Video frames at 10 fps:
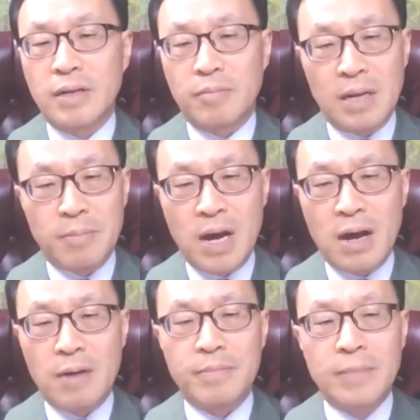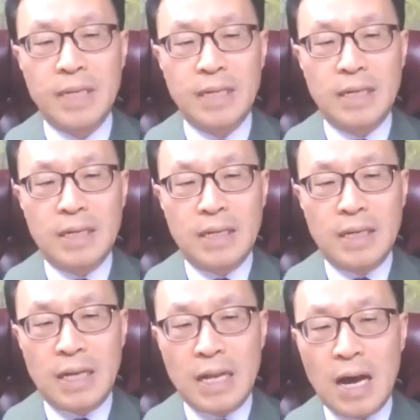my mom,
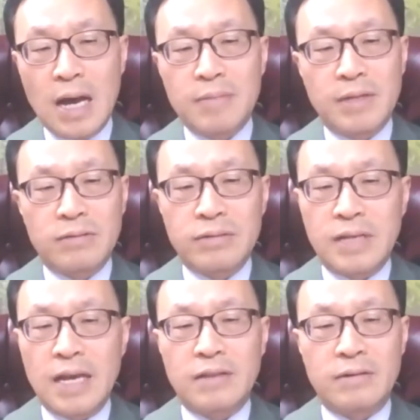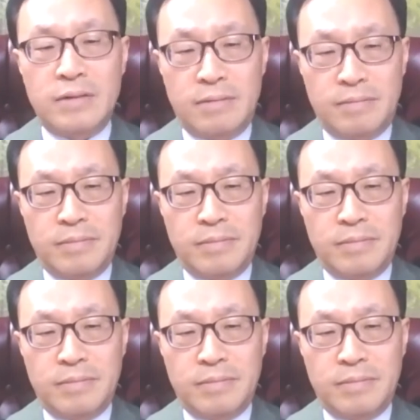and I've been together,